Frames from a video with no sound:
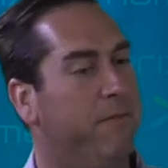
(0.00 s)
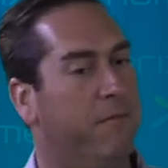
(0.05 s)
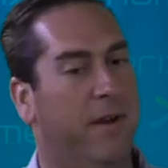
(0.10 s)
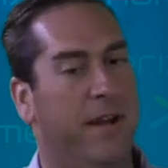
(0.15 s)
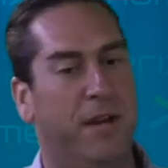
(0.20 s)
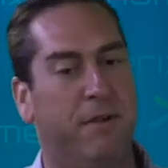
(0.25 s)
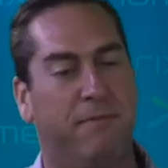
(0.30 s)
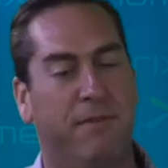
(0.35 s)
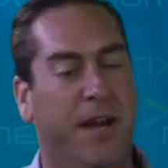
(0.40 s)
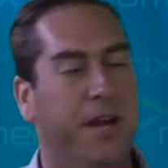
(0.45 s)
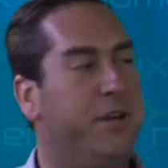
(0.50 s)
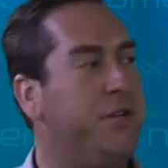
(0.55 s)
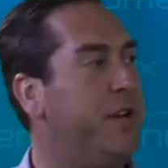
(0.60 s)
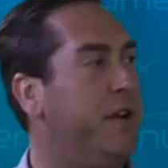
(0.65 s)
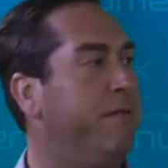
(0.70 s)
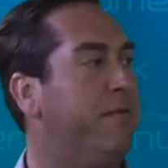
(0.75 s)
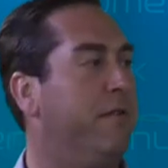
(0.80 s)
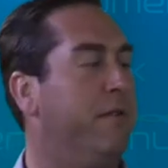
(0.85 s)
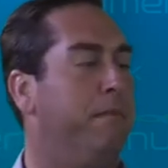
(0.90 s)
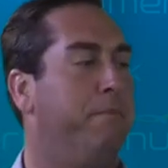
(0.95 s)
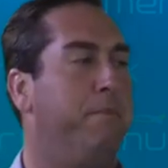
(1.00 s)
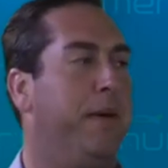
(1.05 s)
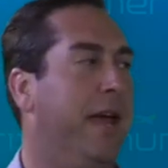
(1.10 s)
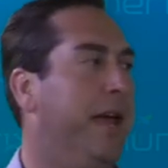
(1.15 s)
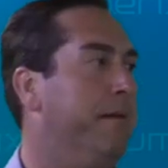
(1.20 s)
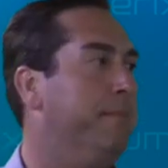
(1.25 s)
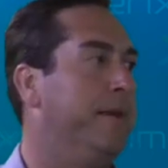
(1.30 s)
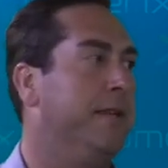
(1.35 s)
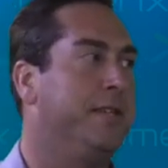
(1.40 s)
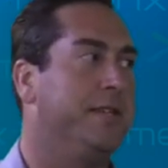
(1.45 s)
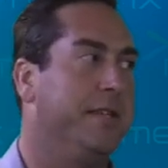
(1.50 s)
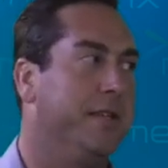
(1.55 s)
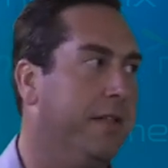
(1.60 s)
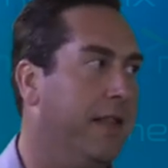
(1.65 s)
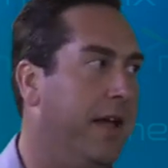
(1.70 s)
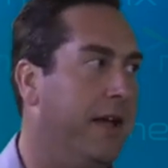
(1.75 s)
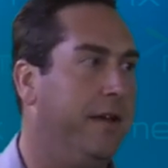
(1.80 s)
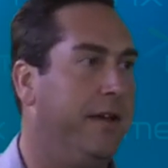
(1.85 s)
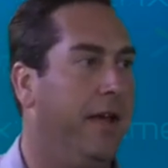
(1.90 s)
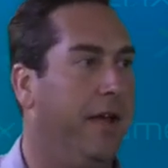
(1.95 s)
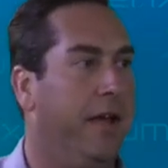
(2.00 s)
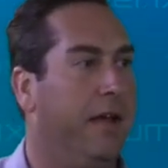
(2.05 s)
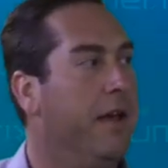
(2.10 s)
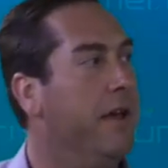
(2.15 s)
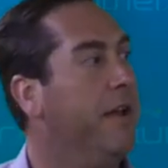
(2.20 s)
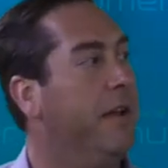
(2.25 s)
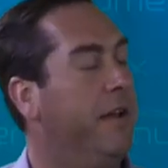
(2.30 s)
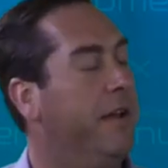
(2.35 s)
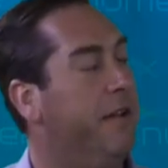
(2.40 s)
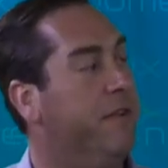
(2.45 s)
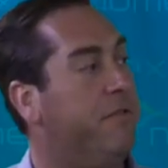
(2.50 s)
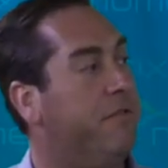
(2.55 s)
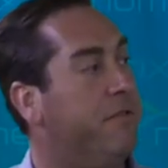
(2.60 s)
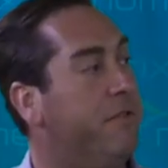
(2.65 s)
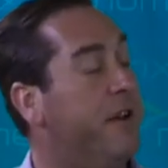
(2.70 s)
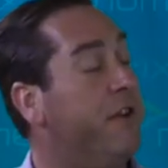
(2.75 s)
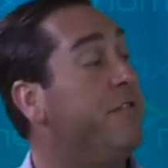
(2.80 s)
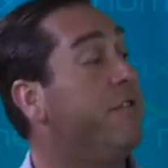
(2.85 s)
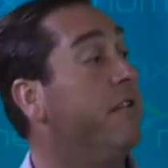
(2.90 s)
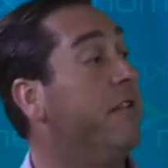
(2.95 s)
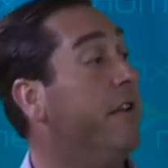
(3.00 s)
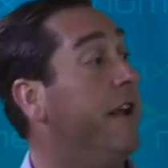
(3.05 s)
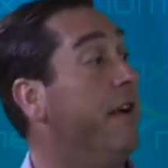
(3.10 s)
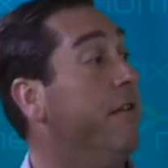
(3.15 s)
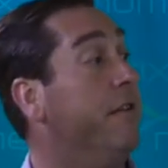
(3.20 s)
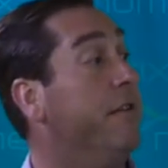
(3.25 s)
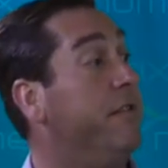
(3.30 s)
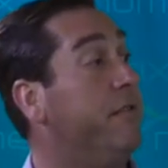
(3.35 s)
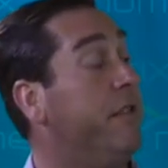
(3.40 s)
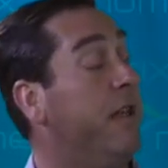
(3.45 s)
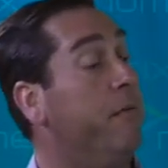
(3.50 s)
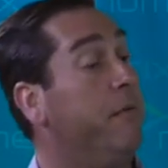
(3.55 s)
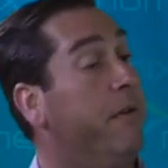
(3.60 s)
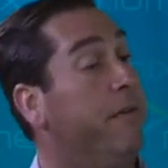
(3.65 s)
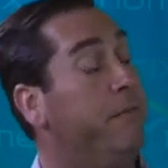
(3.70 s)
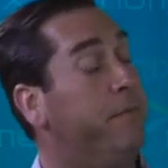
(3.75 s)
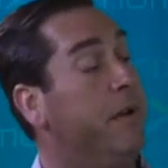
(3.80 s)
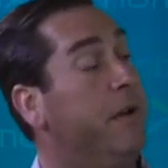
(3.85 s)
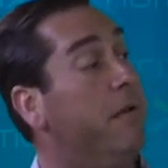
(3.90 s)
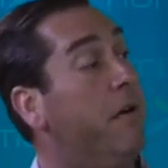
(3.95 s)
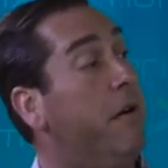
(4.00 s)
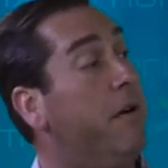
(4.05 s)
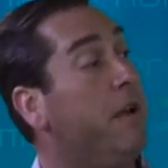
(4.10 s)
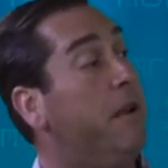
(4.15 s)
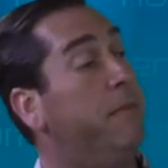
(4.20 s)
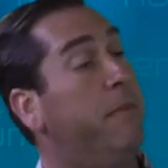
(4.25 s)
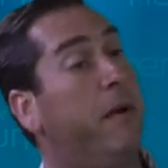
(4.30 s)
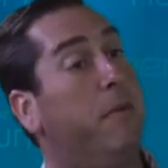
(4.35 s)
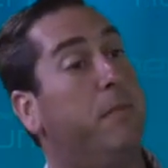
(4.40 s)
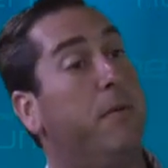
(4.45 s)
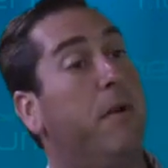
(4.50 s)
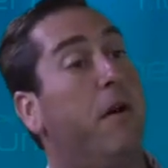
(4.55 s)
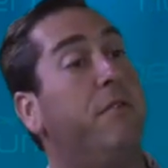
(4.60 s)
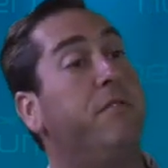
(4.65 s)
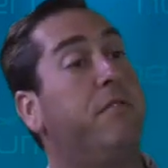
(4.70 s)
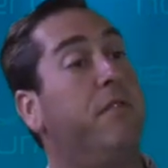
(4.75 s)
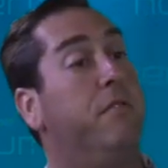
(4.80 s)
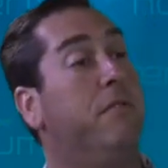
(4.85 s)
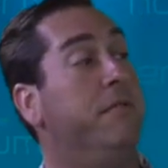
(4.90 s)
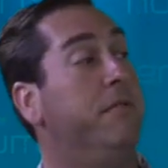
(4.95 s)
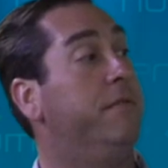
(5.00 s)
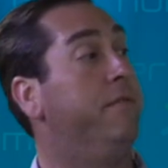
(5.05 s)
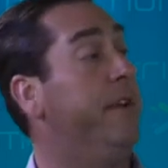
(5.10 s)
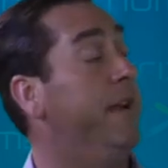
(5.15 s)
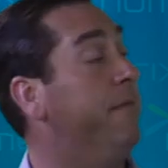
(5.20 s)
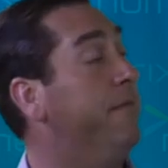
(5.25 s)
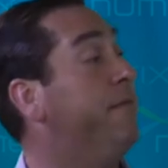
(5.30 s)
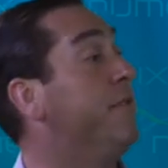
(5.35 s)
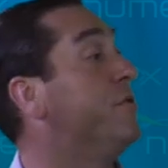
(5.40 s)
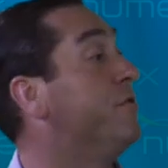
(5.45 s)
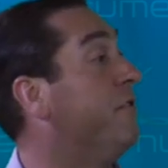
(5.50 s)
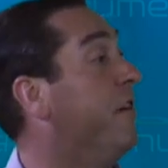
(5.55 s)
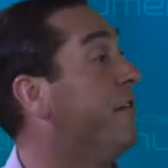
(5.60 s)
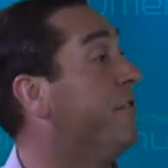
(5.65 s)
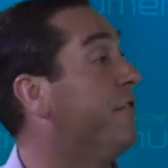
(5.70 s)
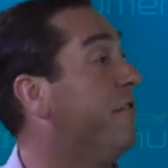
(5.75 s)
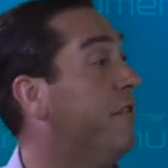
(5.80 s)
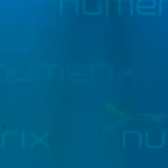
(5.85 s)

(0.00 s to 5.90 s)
ra ranging from payments and lending into traditional areas that we've been talking about, but also in infrastructure